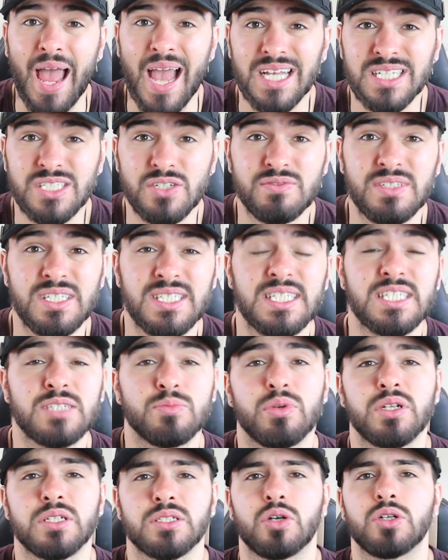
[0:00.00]
acts of this year's
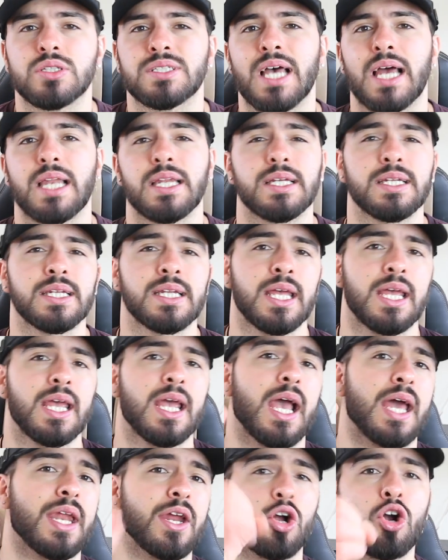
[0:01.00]
Britain's Got Talent
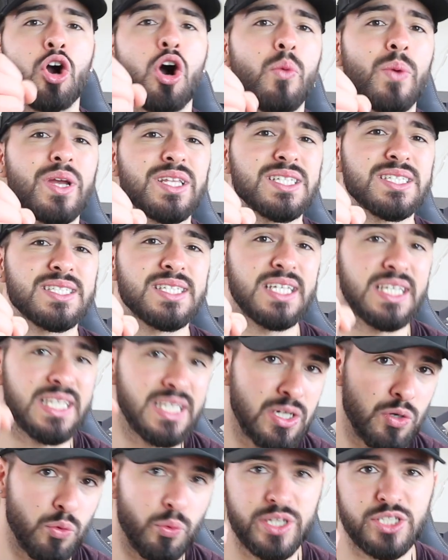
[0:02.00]
and I can't wait to
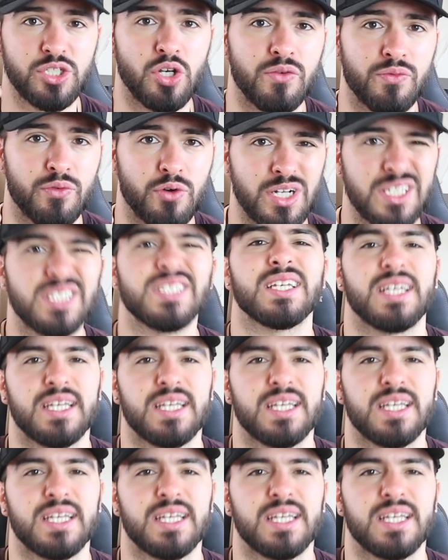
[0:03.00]
see what he's got for us